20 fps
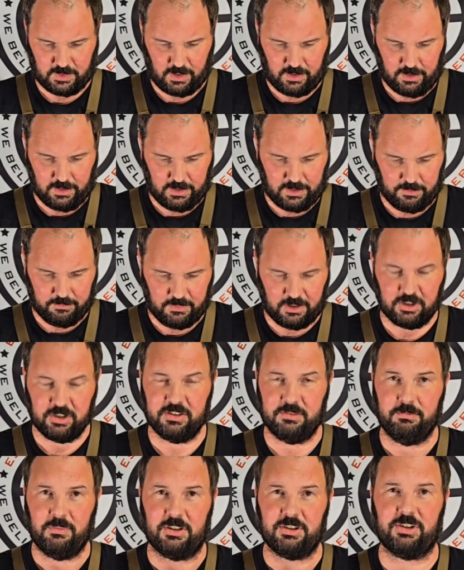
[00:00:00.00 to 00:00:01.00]

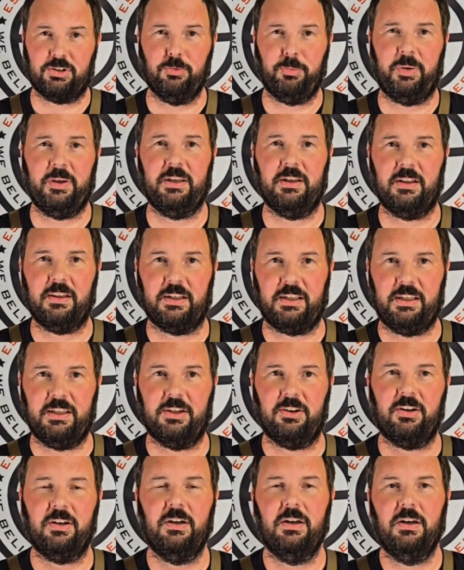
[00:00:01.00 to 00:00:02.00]
Marsupial
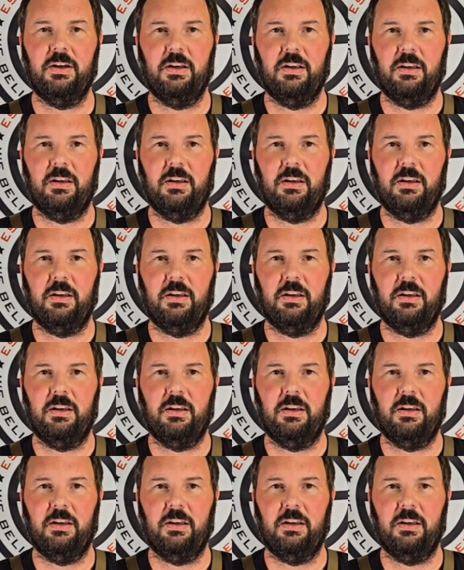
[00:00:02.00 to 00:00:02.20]
Gear.